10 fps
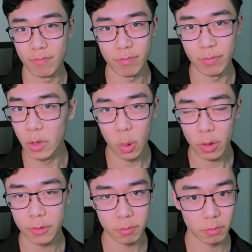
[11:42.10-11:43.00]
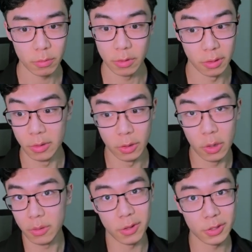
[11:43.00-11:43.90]

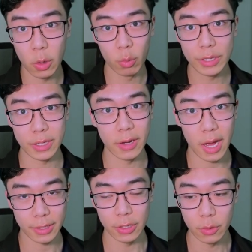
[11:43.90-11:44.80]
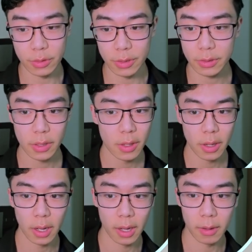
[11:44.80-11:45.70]
There's no reason not to use this
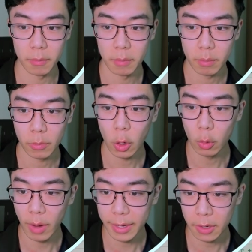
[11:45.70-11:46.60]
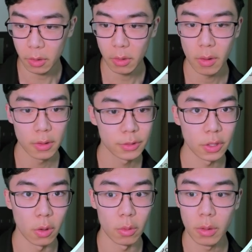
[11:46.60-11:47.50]
code right here.
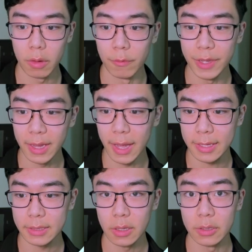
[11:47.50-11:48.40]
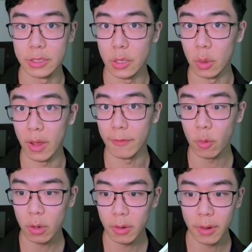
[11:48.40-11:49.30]
So
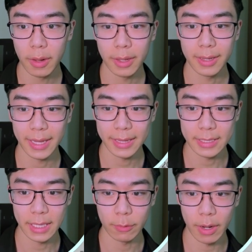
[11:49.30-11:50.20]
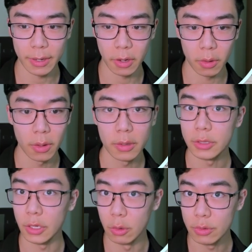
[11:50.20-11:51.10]
VLX094, click this link right here
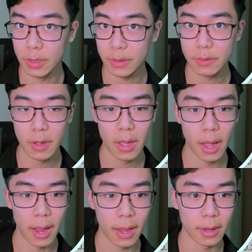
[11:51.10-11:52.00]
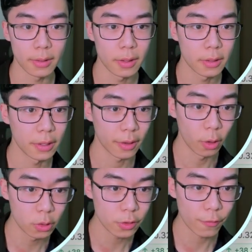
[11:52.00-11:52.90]
to use this. And you can
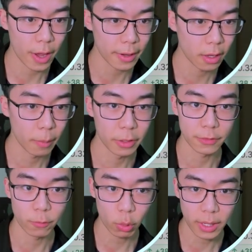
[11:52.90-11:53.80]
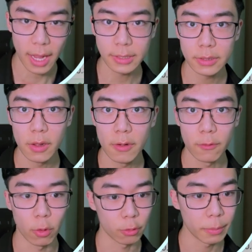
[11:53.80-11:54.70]
also find a bunch of forecasts
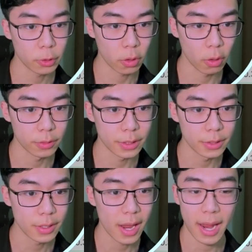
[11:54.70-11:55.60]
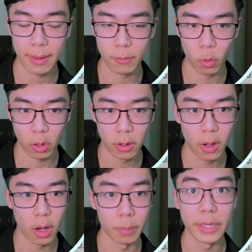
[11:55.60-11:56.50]
for cryptocurrencies and more
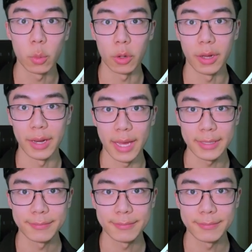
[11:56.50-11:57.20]
on bitcoin.net.